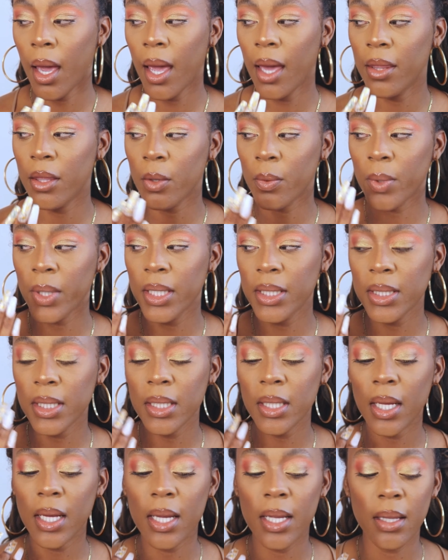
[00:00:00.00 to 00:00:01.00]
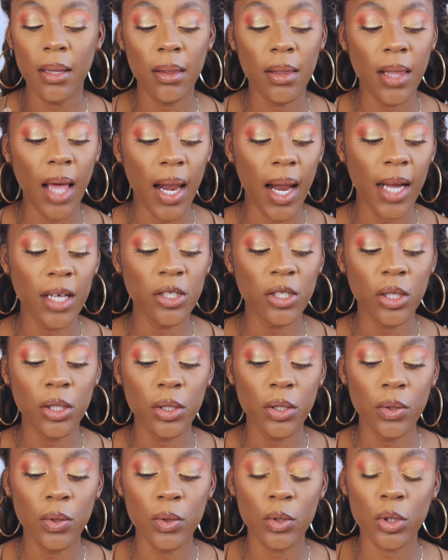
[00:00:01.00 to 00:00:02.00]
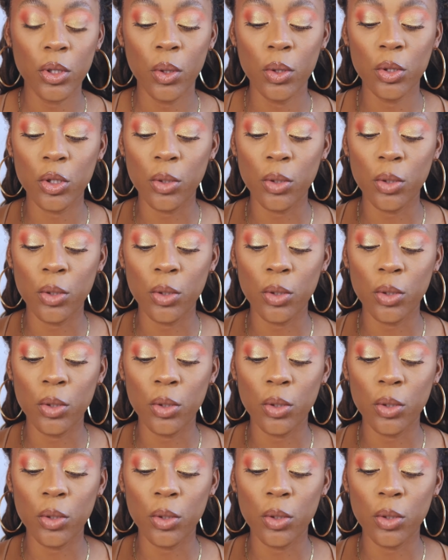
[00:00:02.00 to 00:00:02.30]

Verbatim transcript: And the reason in that I show you so